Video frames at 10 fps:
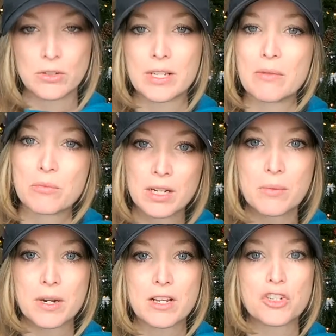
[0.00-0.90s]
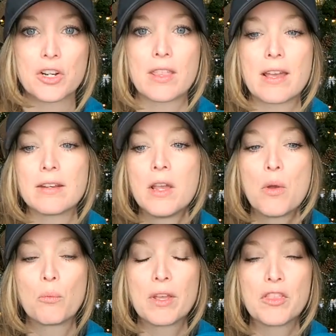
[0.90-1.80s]
And I really wanted to share that
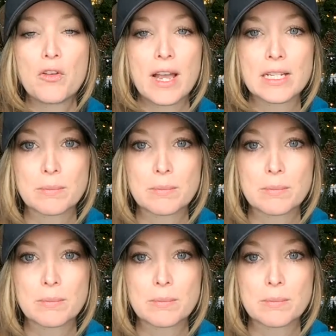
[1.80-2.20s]
with you guys